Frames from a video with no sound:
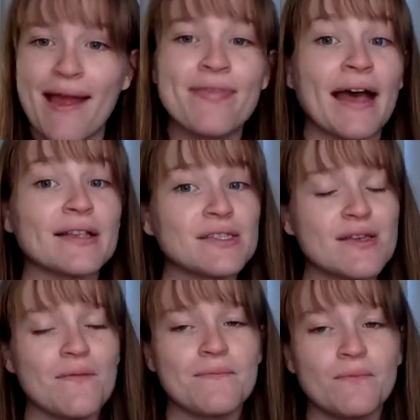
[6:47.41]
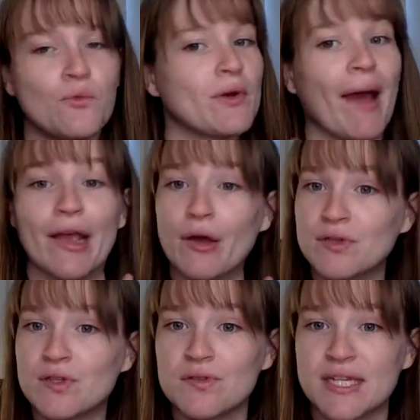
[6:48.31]
and that's one of my
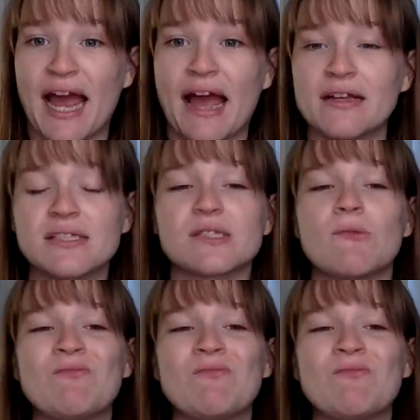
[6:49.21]
go-to snacks.